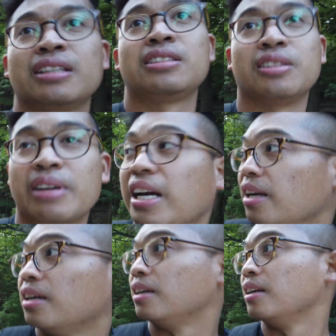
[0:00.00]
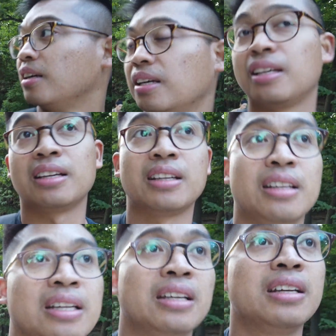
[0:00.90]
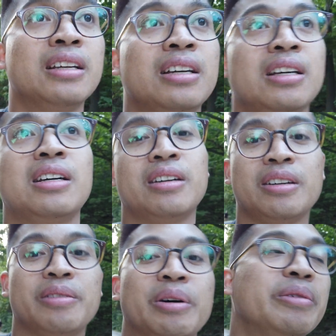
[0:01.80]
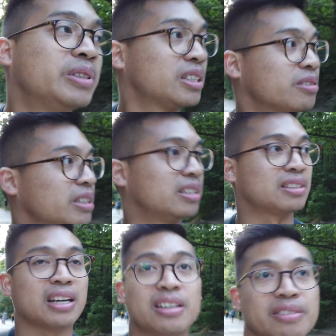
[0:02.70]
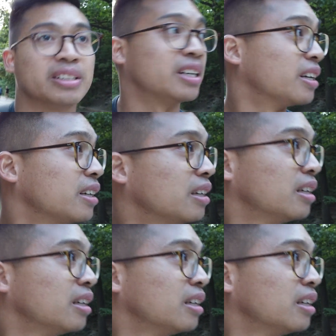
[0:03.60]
To the right? I don't know. Why don't we just read the sign over there?